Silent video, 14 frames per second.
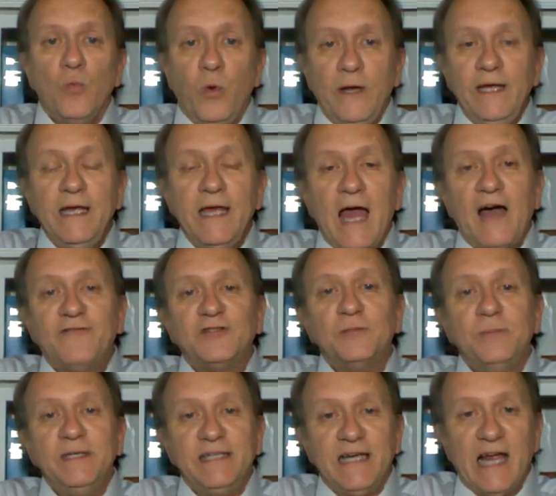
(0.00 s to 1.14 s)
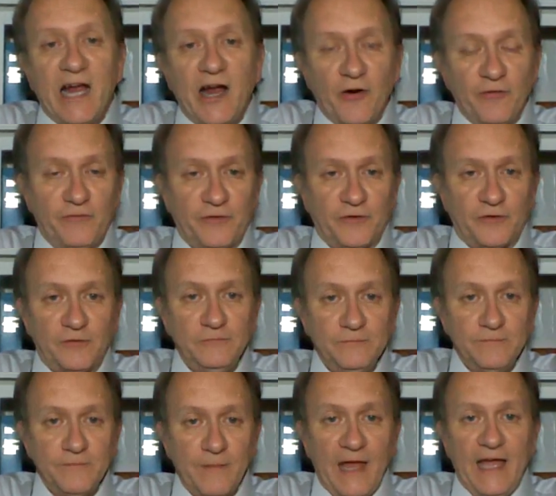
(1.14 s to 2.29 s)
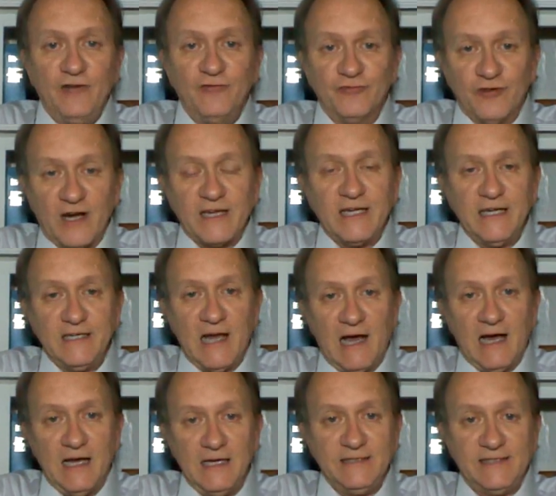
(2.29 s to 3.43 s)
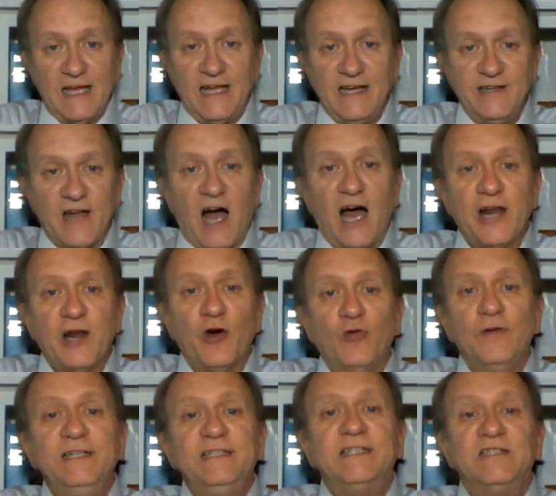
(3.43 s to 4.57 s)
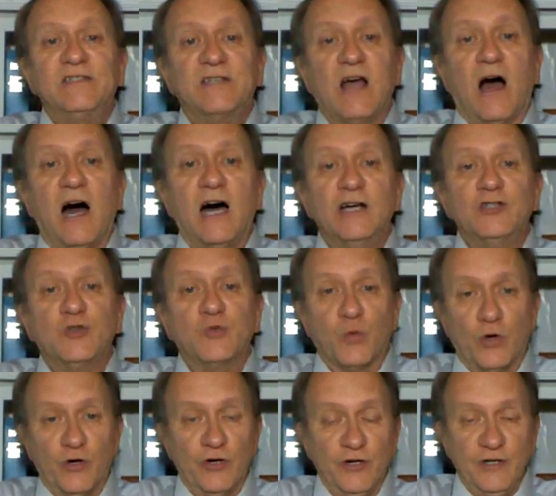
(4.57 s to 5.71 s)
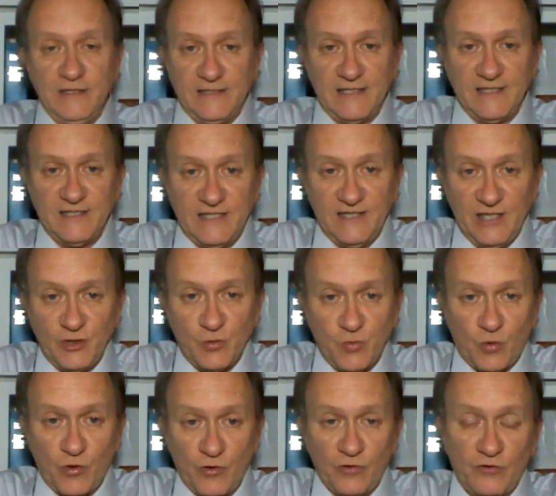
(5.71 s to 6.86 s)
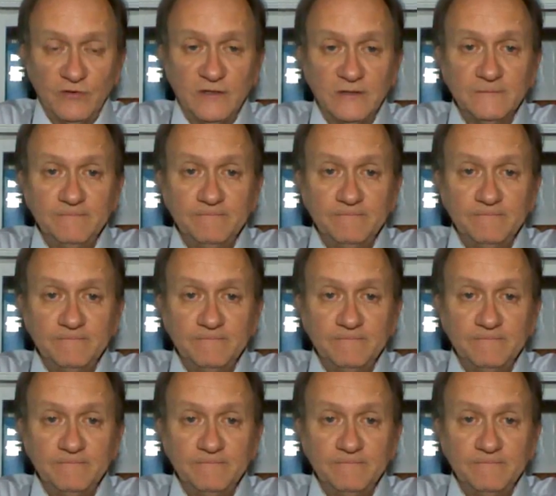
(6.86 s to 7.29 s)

we have to be careful and recognize that not only does God's word exist in this world,